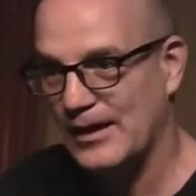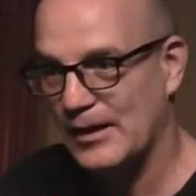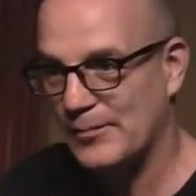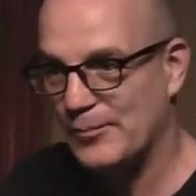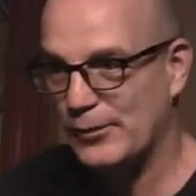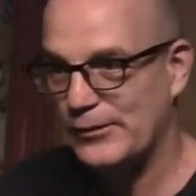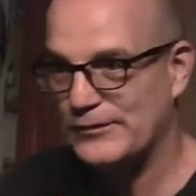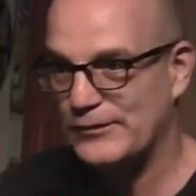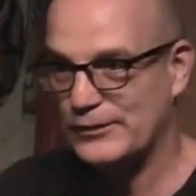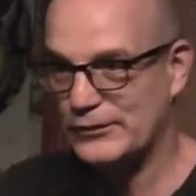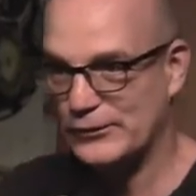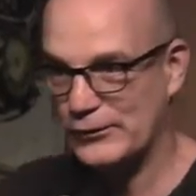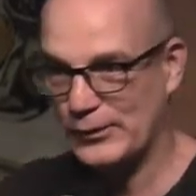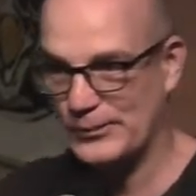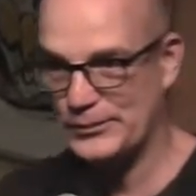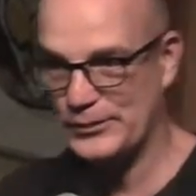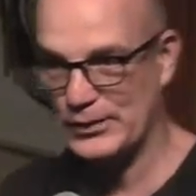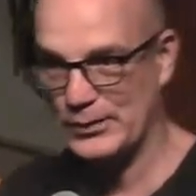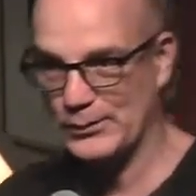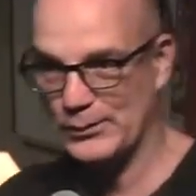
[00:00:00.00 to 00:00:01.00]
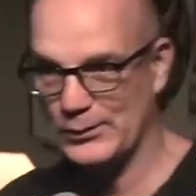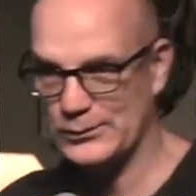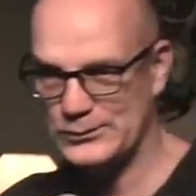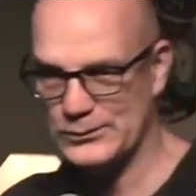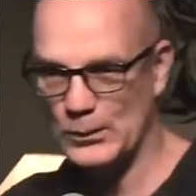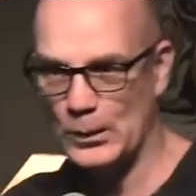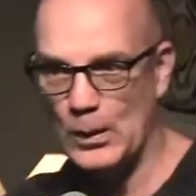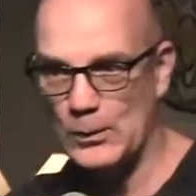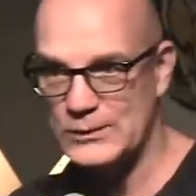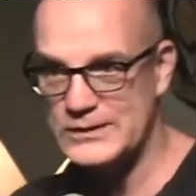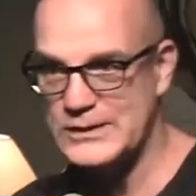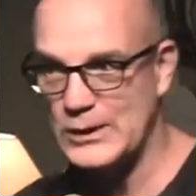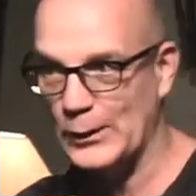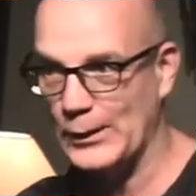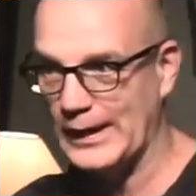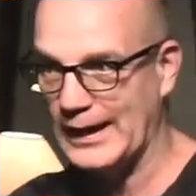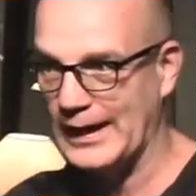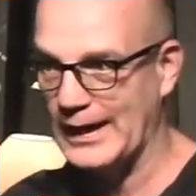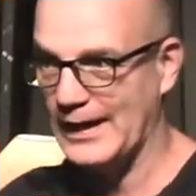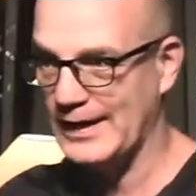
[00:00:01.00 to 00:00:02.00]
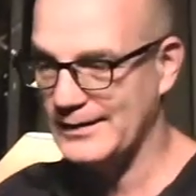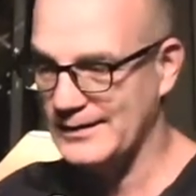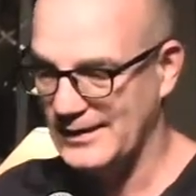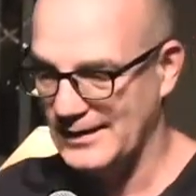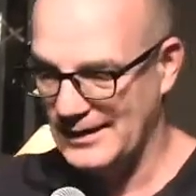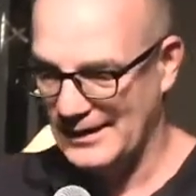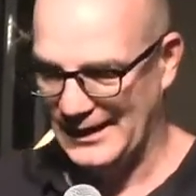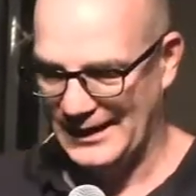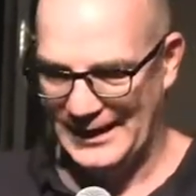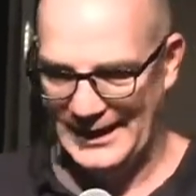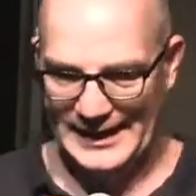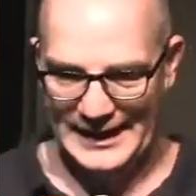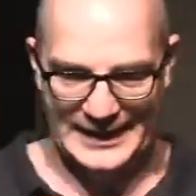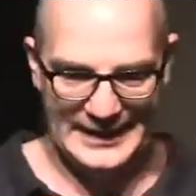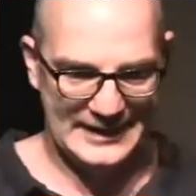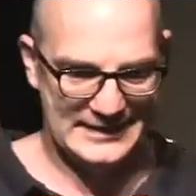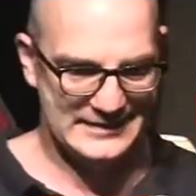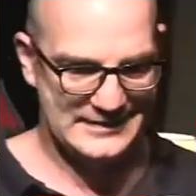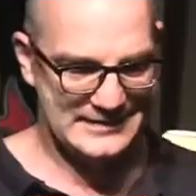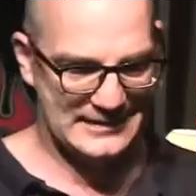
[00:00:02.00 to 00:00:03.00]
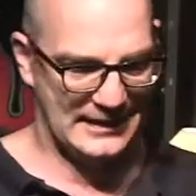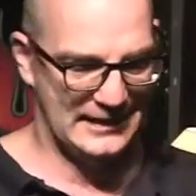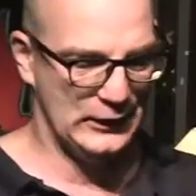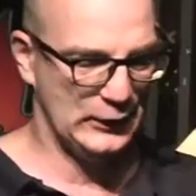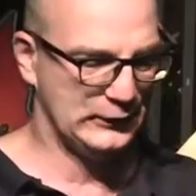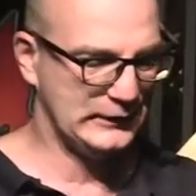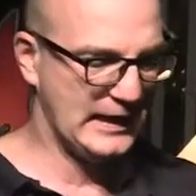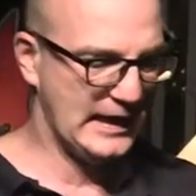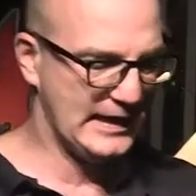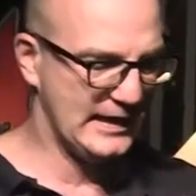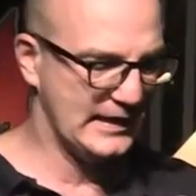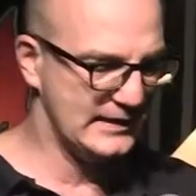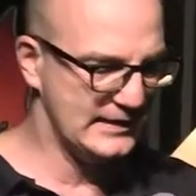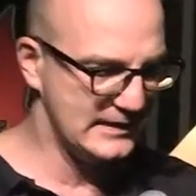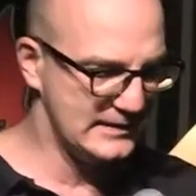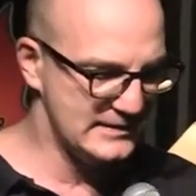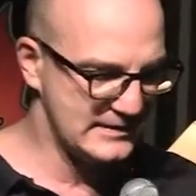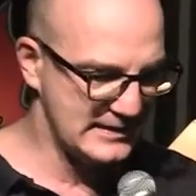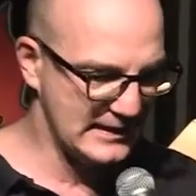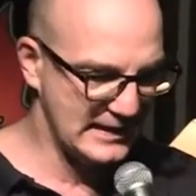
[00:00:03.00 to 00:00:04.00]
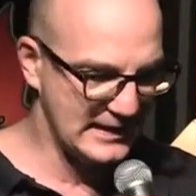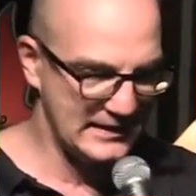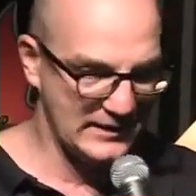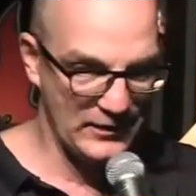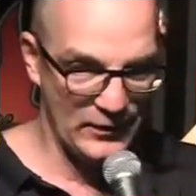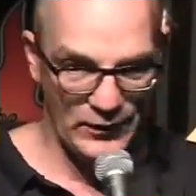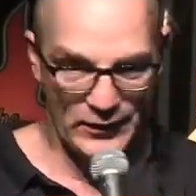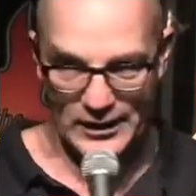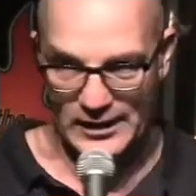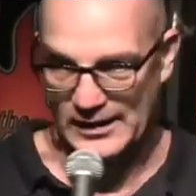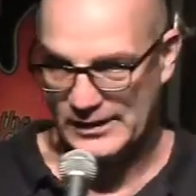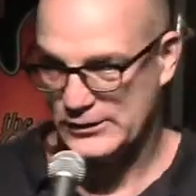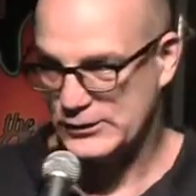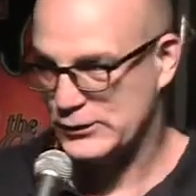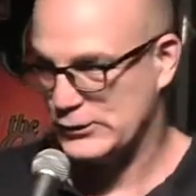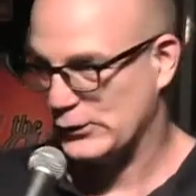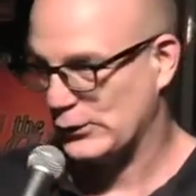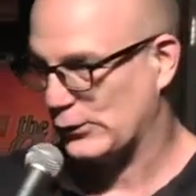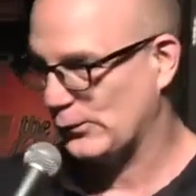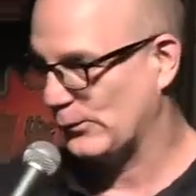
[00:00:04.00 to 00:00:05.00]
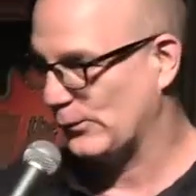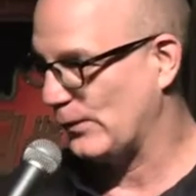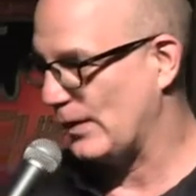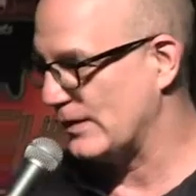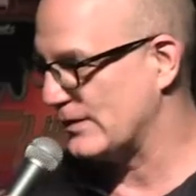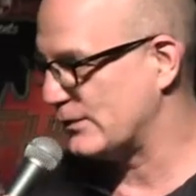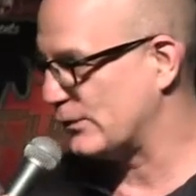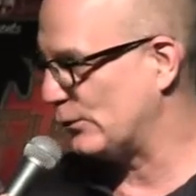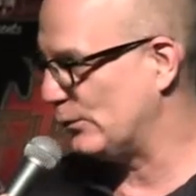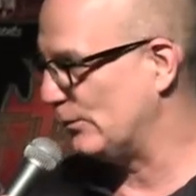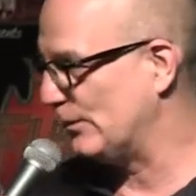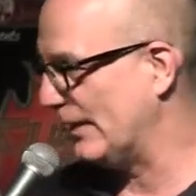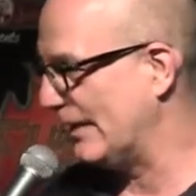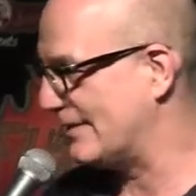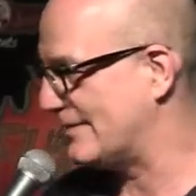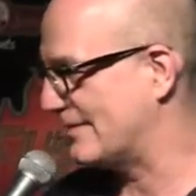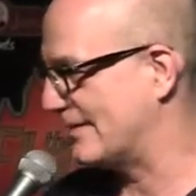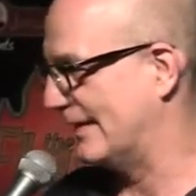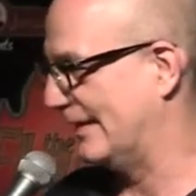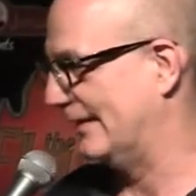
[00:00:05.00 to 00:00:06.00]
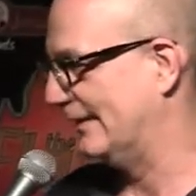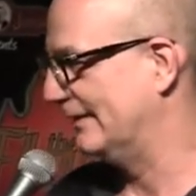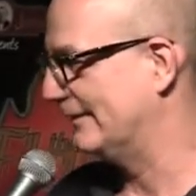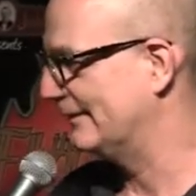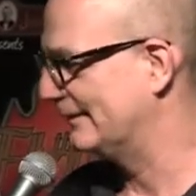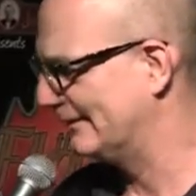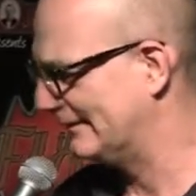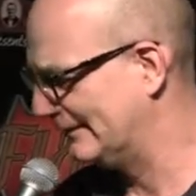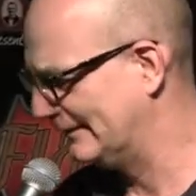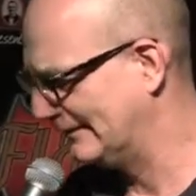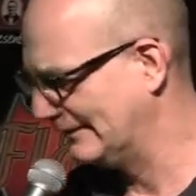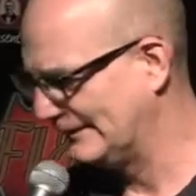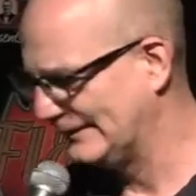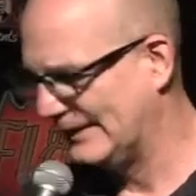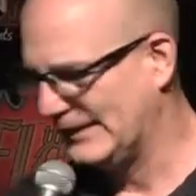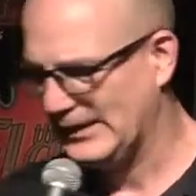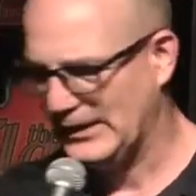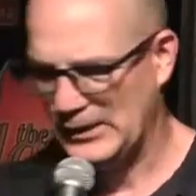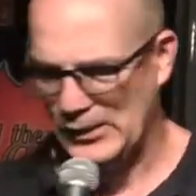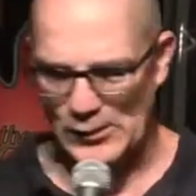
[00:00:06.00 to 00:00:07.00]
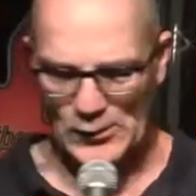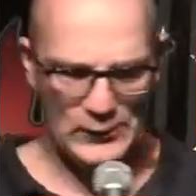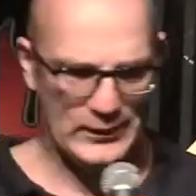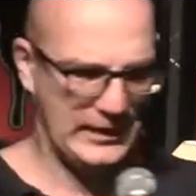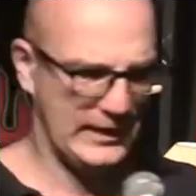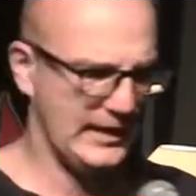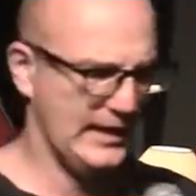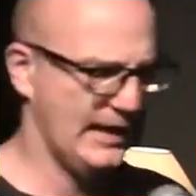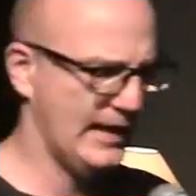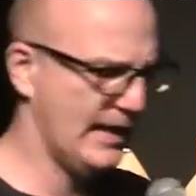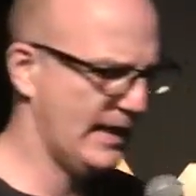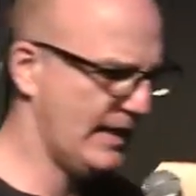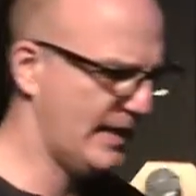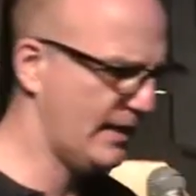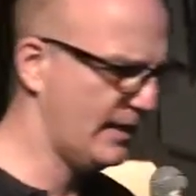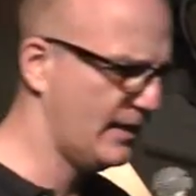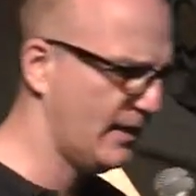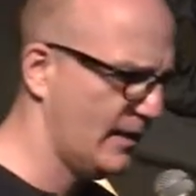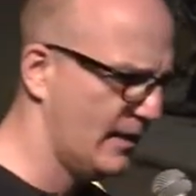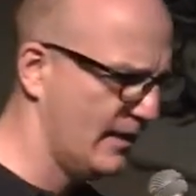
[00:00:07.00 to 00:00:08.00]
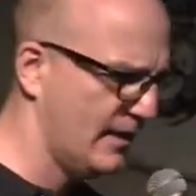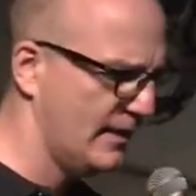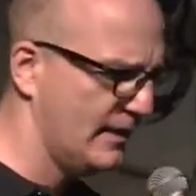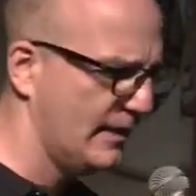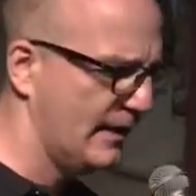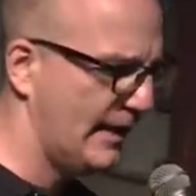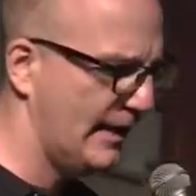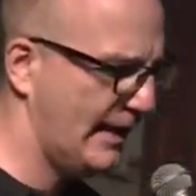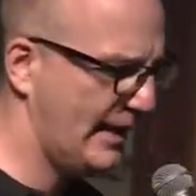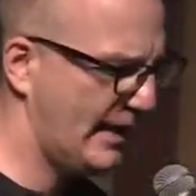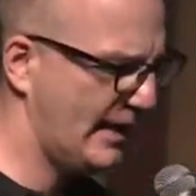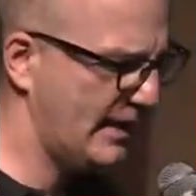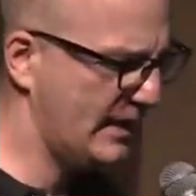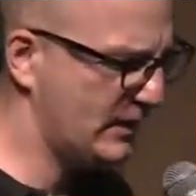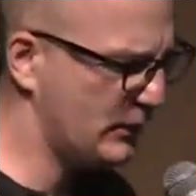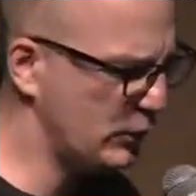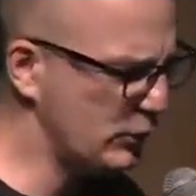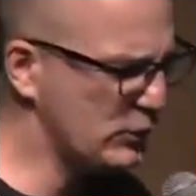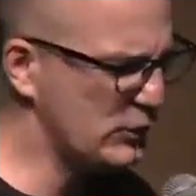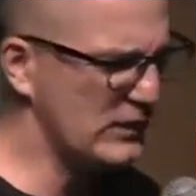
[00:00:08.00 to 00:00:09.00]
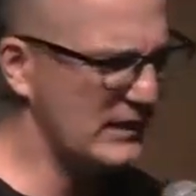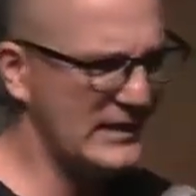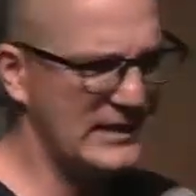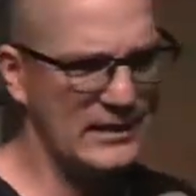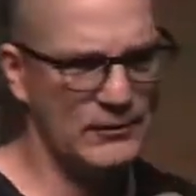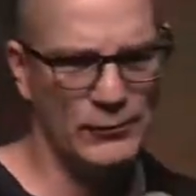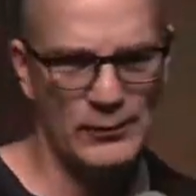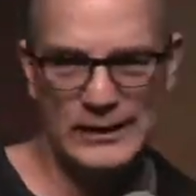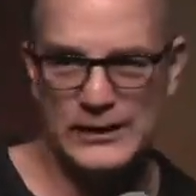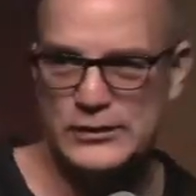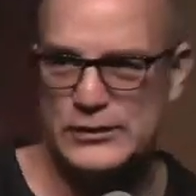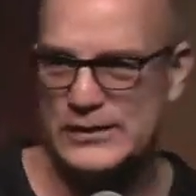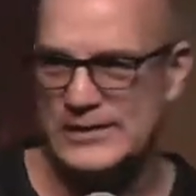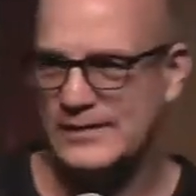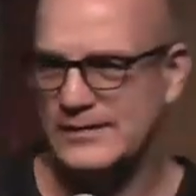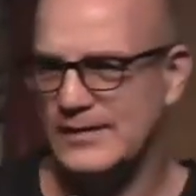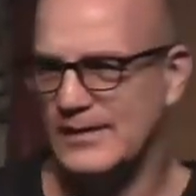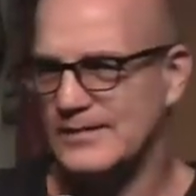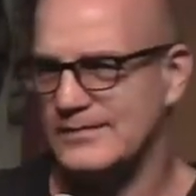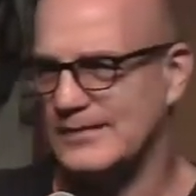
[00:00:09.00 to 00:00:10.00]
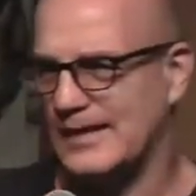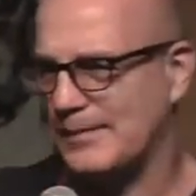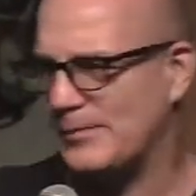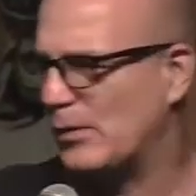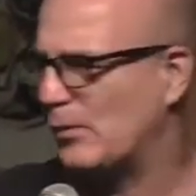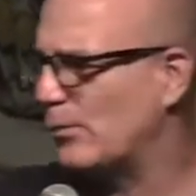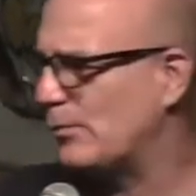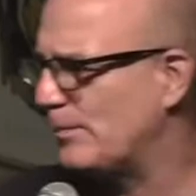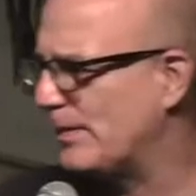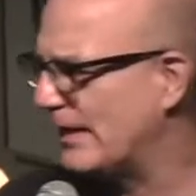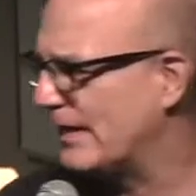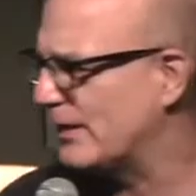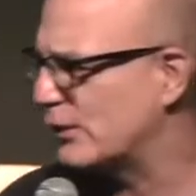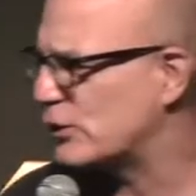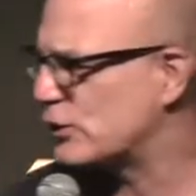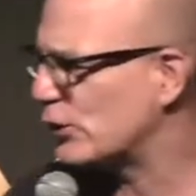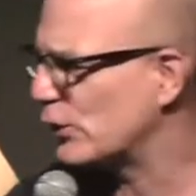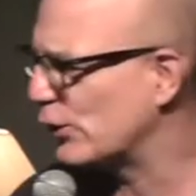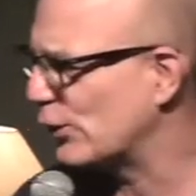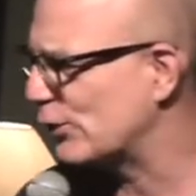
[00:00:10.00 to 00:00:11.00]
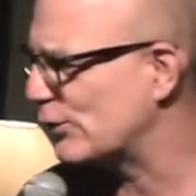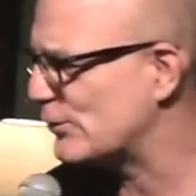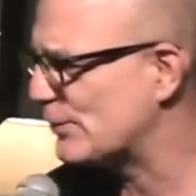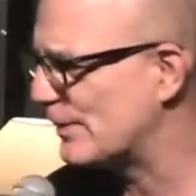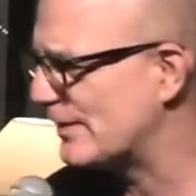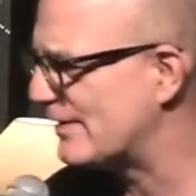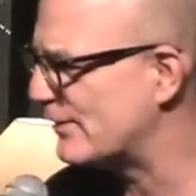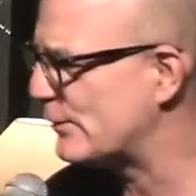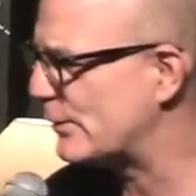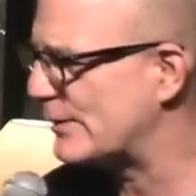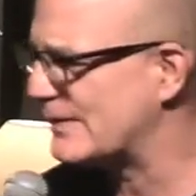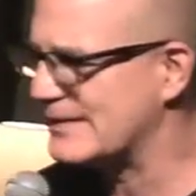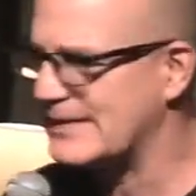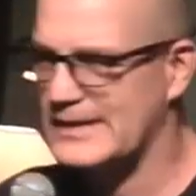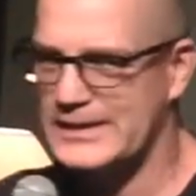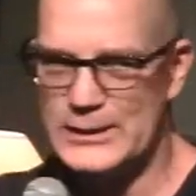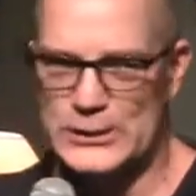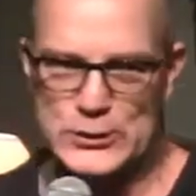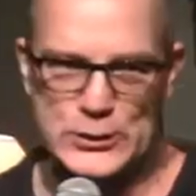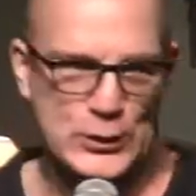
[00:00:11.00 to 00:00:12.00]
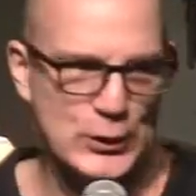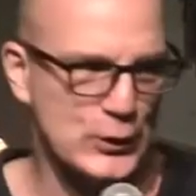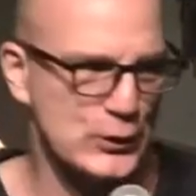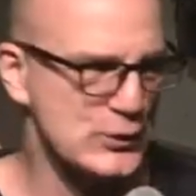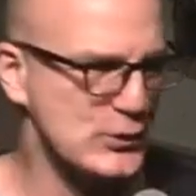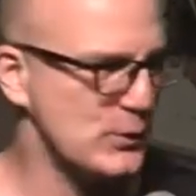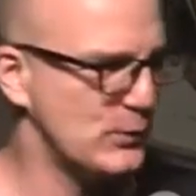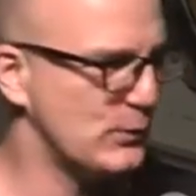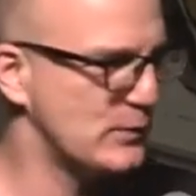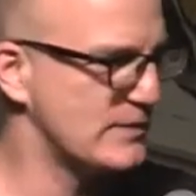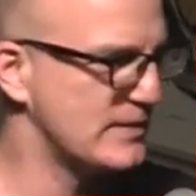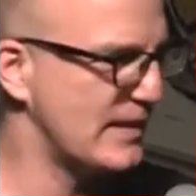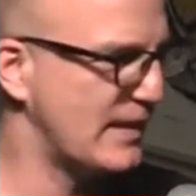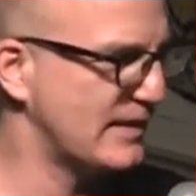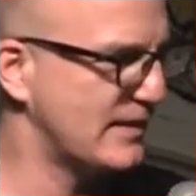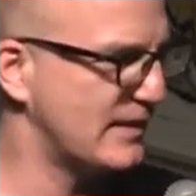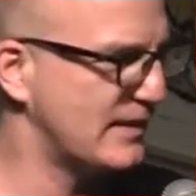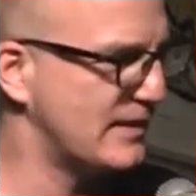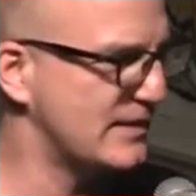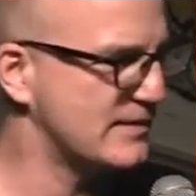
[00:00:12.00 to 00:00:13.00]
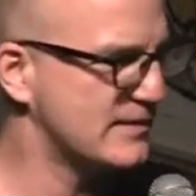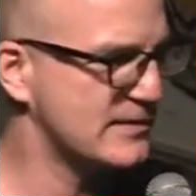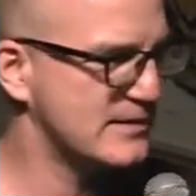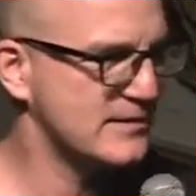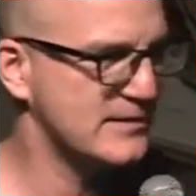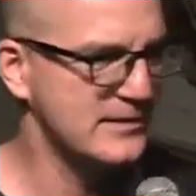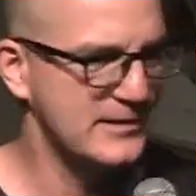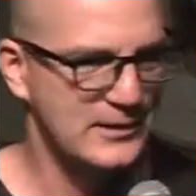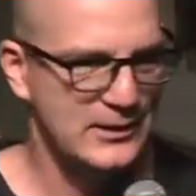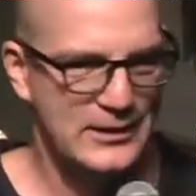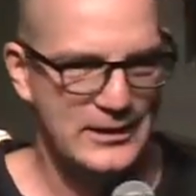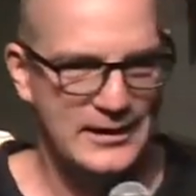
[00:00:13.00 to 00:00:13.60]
a brief description of what was going on. And I looked at it and it said, the Toronto Blessing. Okay. And usually a religion assignment would be at a church, but this wasn't at a church, it was at this